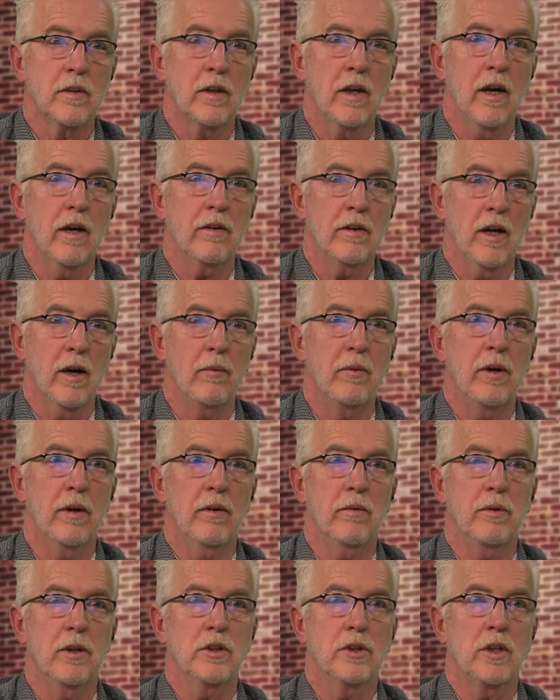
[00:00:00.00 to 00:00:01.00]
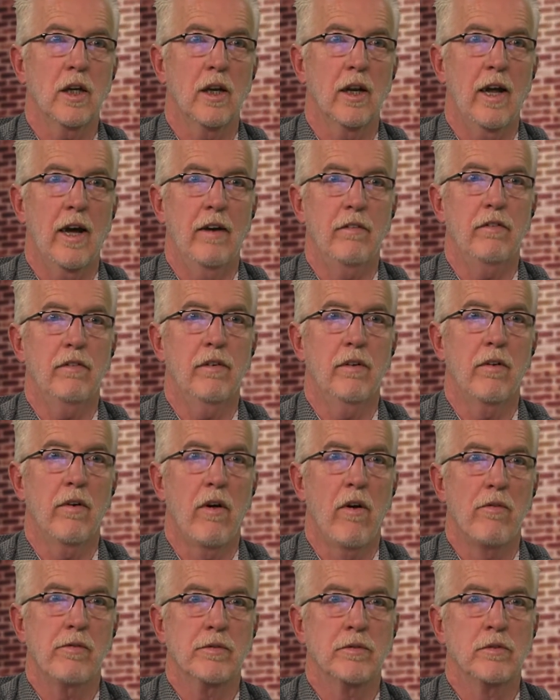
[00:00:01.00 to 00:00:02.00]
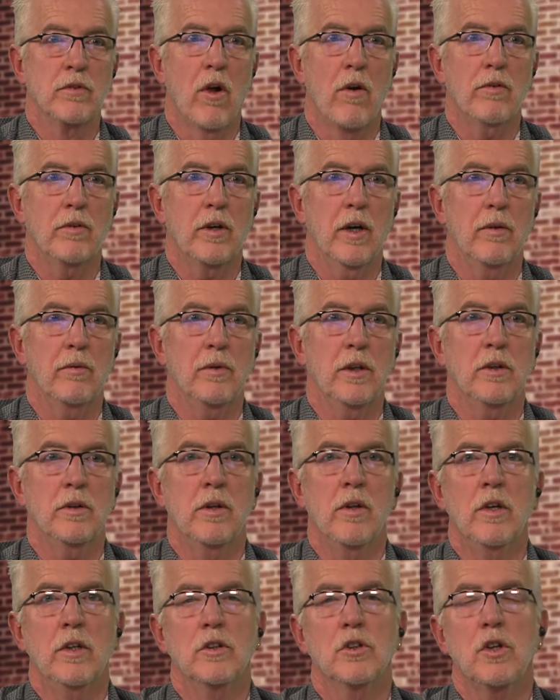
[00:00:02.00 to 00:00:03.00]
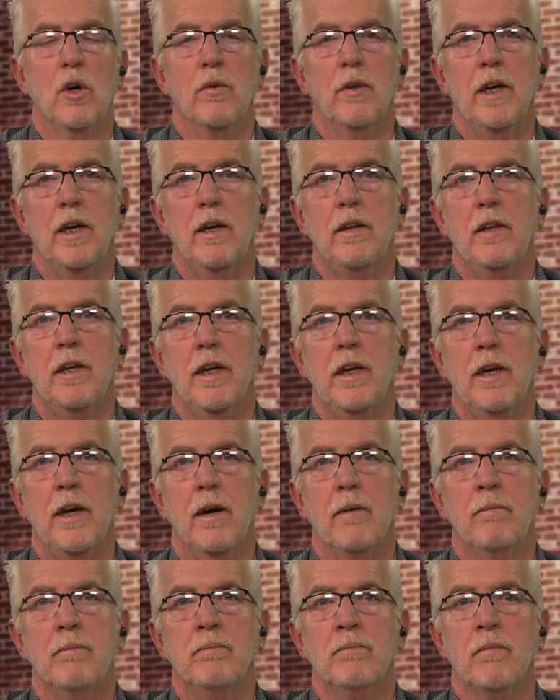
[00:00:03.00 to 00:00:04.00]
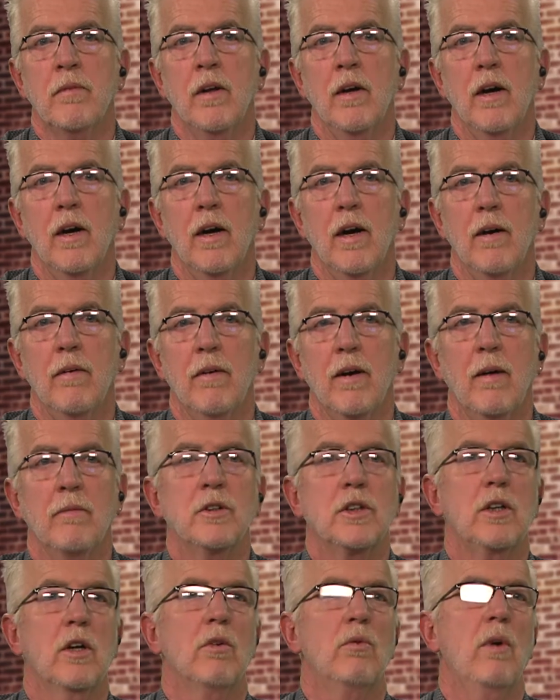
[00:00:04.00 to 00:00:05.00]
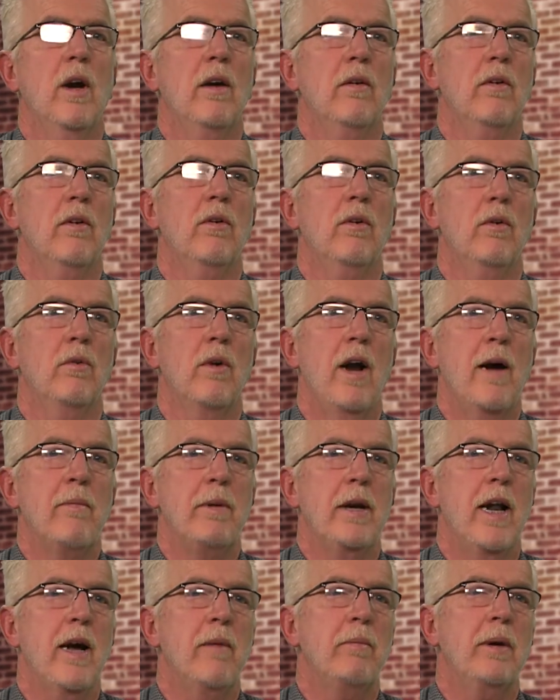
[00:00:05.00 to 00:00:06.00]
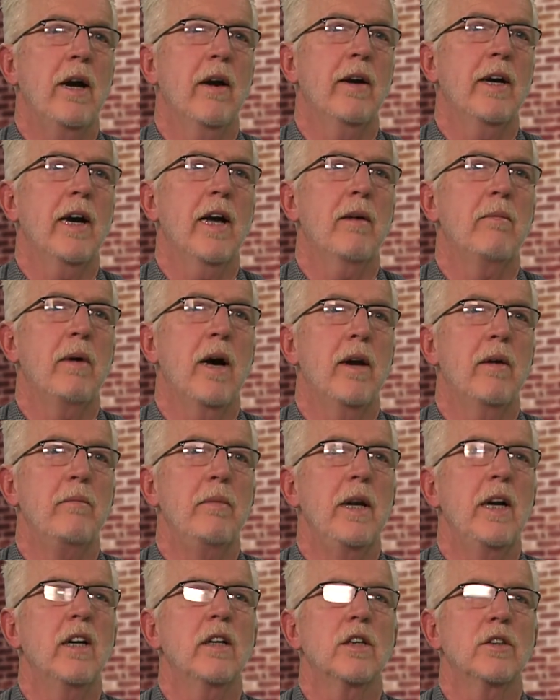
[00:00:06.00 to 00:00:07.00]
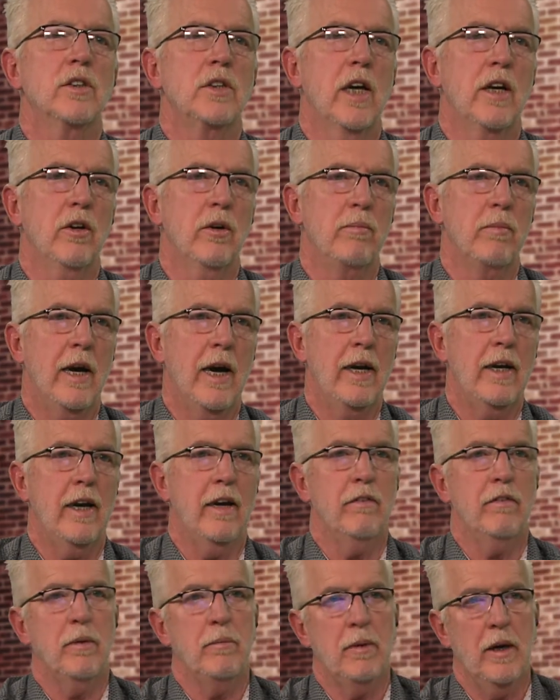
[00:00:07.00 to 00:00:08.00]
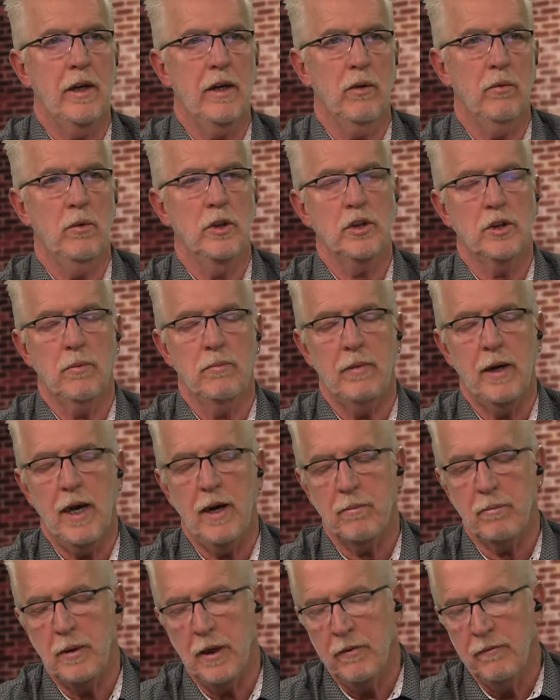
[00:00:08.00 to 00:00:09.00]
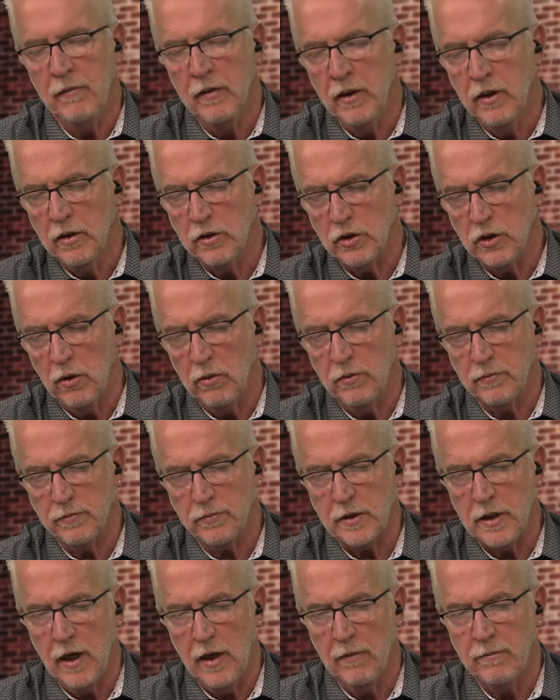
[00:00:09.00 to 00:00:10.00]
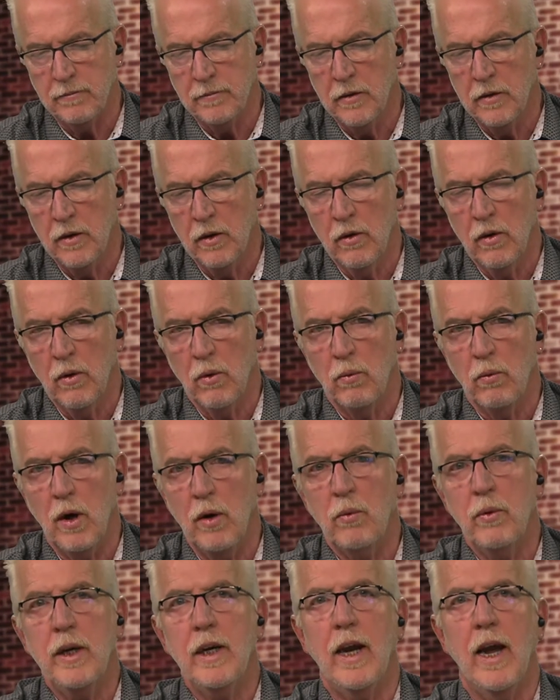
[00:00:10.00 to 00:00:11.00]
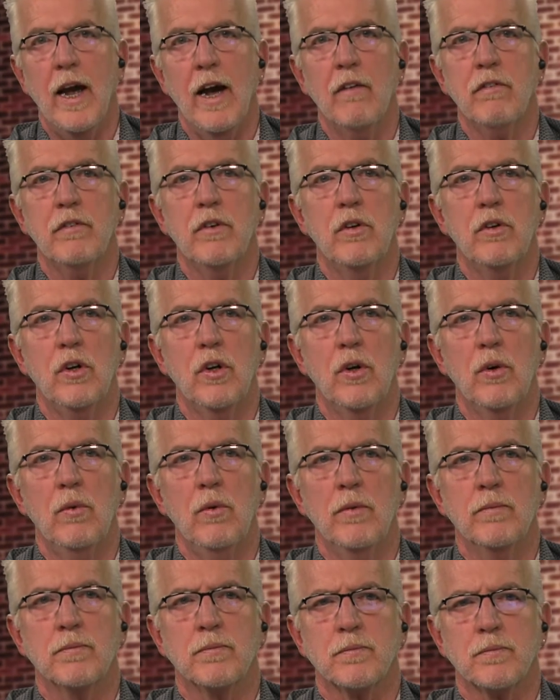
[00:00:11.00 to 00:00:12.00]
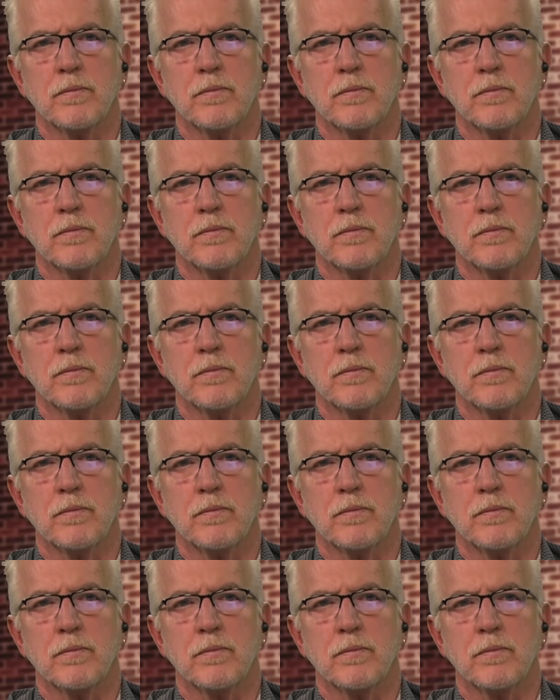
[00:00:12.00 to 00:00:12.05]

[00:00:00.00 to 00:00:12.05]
Yeah, we're still live. Yeah, I'm still wrapping up here. I got about a minute to say goodbye to everybody and wish them back. But so what we have to do